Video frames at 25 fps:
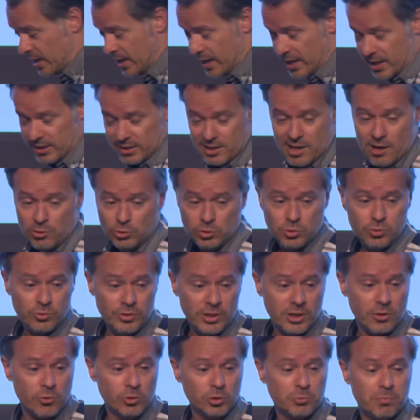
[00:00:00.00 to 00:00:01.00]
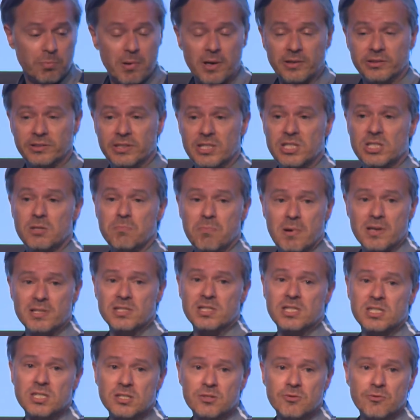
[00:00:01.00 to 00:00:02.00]
and how to recruit
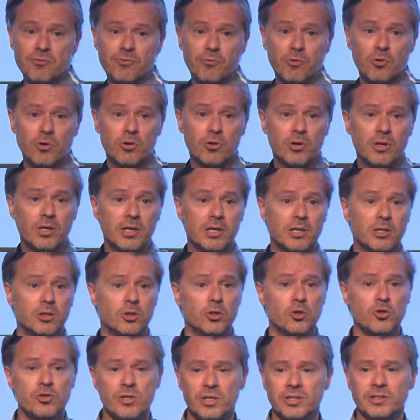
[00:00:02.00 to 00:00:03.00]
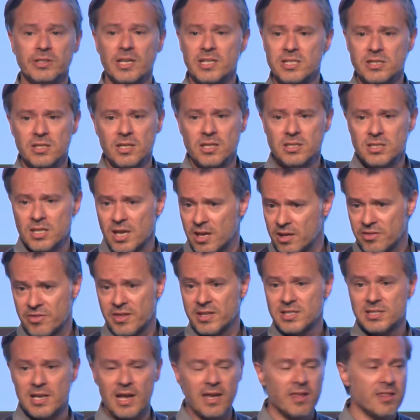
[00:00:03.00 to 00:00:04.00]
participants for user testings and
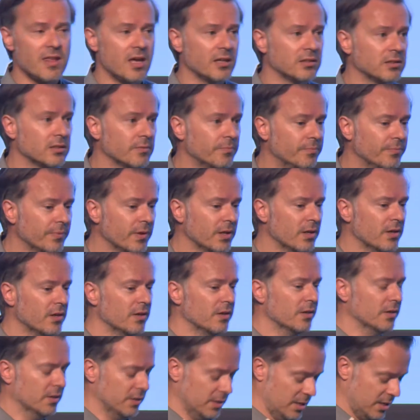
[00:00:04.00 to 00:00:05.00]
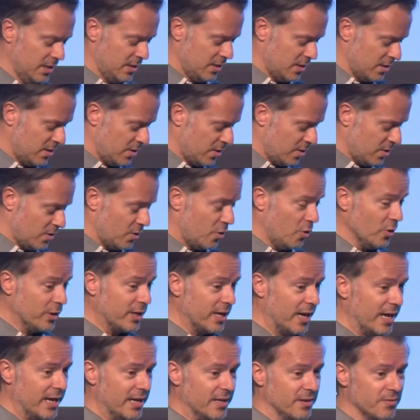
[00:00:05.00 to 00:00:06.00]
things like that.
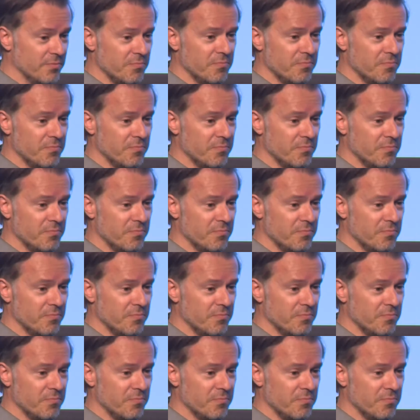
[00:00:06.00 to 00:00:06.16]
Okay,